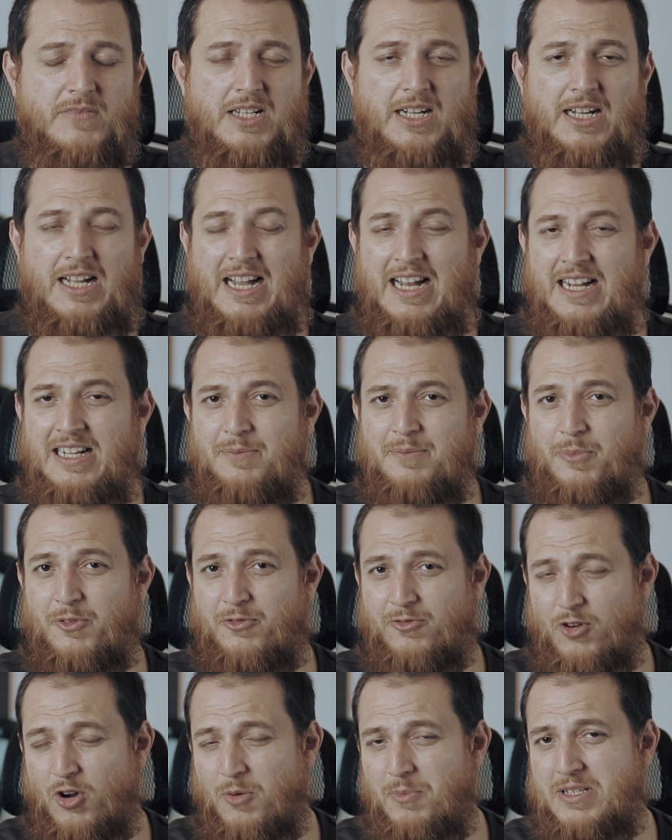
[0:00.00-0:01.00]
and
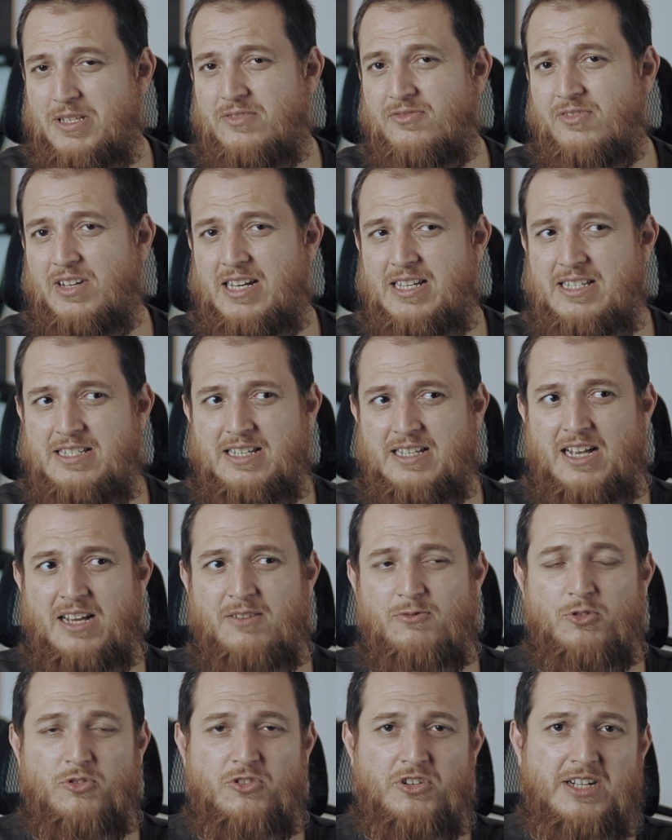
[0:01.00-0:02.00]
performance wise I
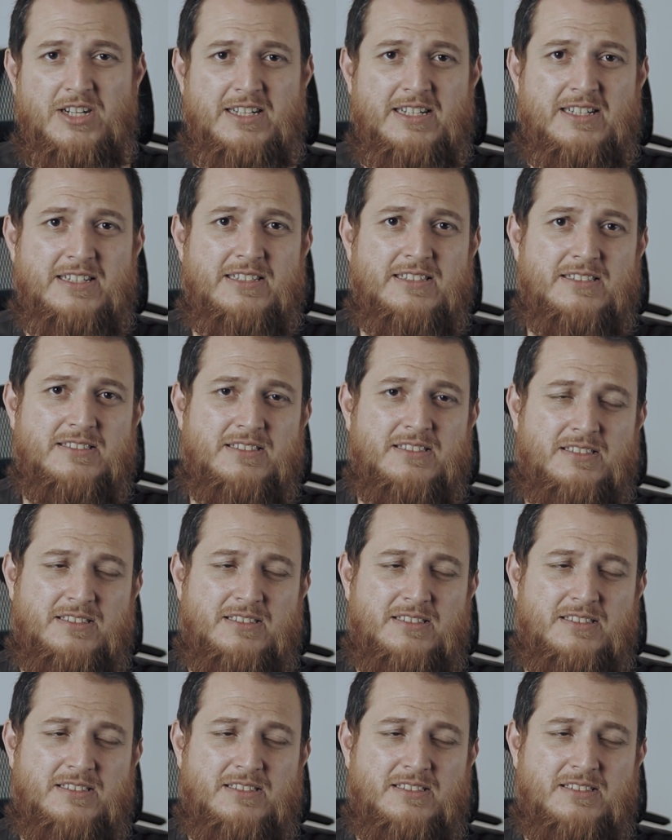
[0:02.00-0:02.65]
would rate it